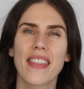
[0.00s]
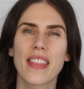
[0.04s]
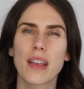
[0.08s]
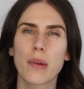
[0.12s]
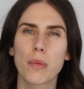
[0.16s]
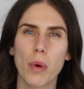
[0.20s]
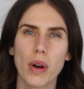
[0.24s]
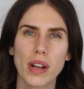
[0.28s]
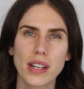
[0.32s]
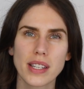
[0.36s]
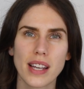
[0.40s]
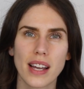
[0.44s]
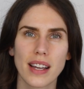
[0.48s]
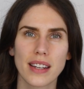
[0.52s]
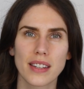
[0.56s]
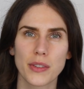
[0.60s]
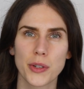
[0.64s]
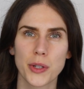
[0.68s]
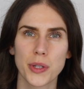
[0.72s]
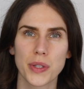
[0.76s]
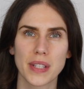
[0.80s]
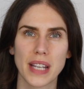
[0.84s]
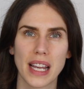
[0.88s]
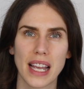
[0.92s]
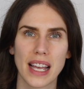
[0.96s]
and they want to
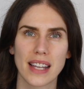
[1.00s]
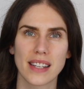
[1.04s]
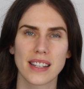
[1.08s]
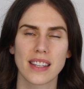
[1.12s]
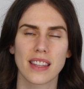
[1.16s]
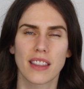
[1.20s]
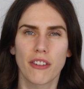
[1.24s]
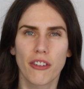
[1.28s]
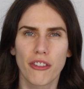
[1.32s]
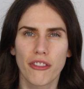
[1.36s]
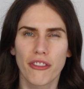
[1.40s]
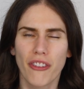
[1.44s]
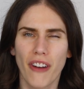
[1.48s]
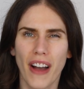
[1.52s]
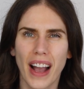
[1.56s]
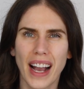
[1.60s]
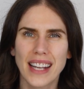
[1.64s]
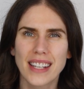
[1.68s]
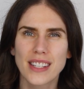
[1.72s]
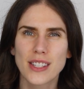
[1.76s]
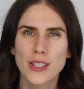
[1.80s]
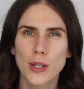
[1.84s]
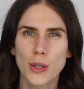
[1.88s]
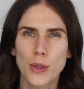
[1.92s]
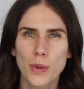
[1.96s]
understand the
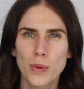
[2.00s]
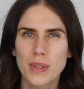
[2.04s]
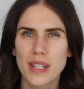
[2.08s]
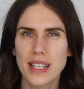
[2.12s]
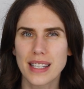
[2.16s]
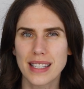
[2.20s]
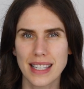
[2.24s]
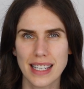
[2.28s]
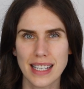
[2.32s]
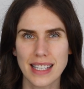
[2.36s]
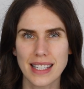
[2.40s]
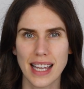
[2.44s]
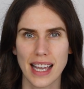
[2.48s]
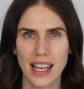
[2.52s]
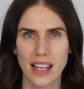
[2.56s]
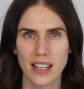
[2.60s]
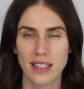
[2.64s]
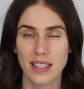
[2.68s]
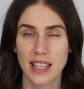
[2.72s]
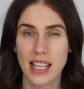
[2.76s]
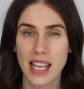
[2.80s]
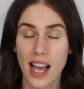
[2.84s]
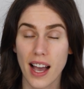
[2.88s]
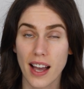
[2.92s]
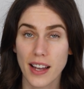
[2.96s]
fine-tuned details,
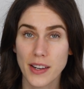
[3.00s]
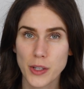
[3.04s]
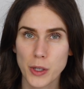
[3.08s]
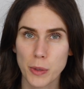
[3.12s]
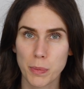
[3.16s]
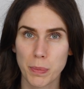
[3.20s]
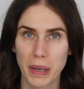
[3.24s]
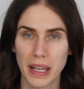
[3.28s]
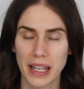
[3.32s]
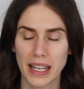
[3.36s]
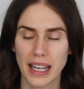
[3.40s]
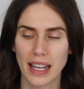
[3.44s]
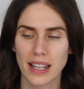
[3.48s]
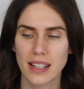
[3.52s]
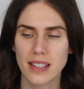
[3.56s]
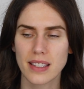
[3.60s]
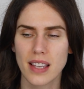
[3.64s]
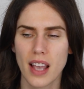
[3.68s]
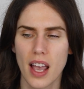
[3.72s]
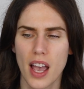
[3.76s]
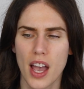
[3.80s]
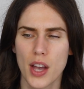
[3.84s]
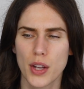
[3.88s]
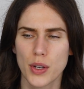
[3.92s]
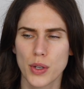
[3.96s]
the underpinnings,
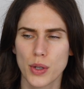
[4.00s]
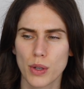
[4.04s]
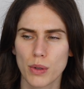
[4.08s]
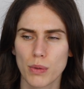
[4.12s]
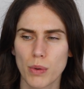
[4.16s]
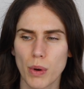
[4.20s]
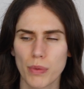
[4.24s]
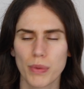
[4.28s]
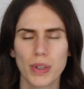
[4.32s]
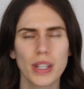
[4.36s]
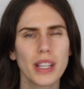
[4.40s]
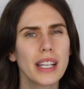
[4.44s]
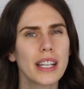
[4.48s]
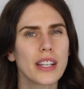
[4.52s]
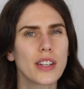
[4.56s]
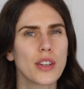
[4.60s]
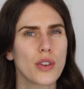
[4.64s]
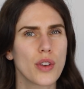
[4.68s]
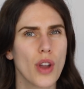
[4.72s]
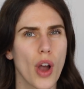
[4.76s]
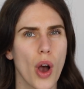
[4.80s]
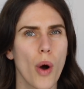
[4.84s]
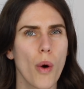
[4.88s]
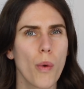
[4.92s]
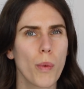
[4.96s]
to really
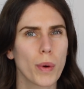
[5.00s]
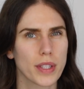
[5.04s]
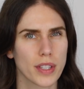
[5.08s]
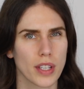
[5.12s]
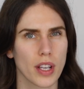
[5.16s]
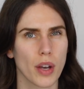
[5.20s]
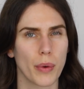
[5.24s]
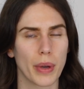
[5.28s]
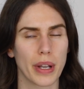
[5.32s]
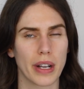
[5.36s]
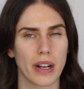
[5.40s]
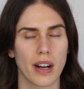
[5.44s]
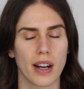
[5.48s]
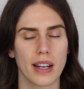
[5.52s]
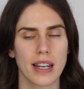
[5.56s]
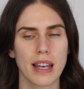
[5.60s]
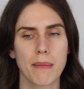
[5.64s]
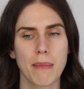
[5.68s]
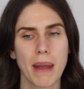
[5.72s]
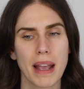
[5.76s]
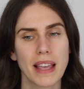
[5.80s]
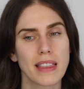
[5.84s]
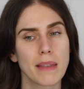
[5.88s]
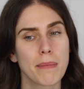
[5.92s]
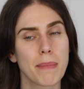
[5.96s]
know what's going on and
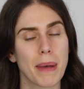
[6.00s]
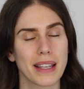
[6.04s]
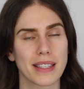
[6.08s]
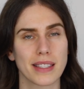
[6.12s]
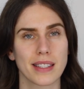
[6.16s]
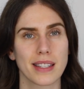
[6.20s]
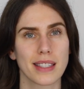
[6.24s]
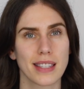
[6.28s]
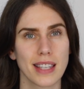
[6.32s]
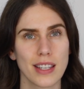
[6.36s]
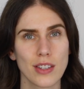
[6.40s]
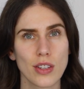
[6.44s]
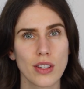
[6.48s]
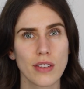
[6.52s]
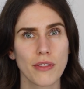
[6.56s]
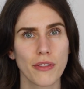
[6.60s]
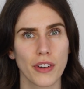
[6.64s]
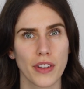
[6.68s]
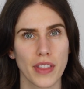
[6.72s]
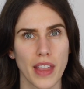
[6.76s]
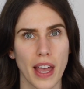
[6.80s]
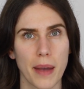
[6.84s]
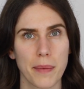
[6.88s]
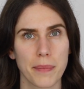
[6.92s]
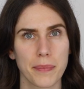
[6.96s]
make the best decision for
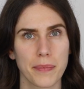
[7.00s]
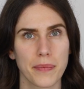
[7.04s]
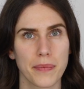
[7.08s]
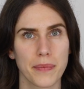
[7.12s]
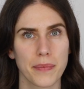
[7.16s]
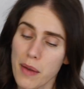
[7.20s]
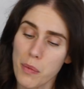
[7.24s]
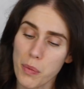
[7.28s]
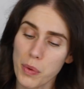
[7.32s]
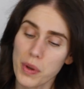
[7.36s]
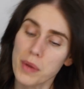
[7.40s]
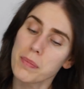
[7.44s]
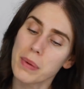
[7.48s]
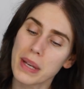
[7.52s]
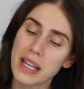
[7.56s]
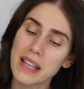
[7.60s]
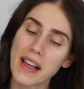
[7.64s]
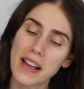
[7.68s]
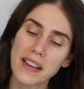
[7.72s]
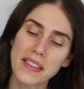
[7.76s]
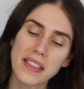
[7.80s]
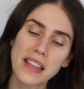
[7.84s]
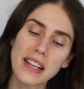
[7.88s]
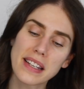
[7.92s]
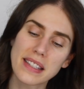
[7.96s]
them. It would be
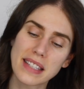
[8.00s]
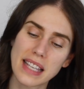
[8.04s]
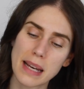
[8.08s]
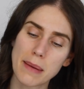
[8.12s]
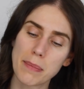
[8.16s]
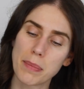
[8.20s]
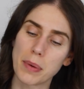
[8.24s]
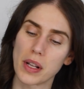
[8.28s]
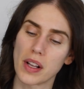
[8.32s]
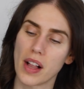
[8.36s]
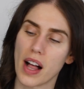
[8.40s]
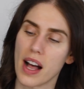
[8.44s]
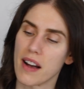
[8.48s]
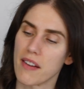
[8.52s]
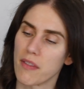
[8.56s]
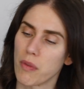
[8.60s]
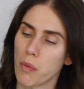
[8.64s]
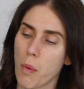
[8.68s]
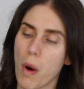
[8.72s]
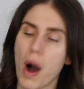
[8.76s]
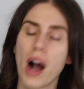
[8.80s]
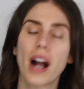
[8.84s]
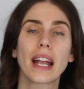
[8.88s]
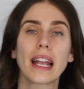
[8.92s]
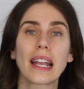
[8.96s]
like the example of
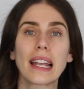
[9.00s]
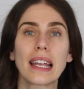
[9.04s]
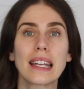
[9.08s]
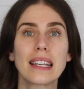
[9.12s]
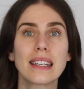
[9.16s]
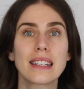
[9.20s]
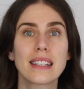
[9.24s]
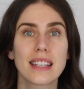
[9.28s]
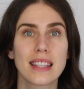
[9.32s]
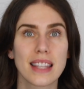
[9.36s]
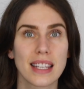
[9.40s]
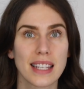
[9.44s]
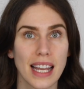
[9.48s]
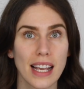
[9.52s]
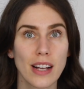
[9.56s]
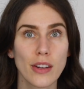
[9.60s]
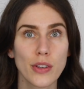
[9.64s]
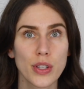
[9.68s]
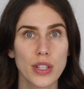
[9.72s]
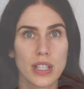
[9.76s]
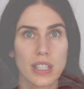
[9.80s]
walking into the nail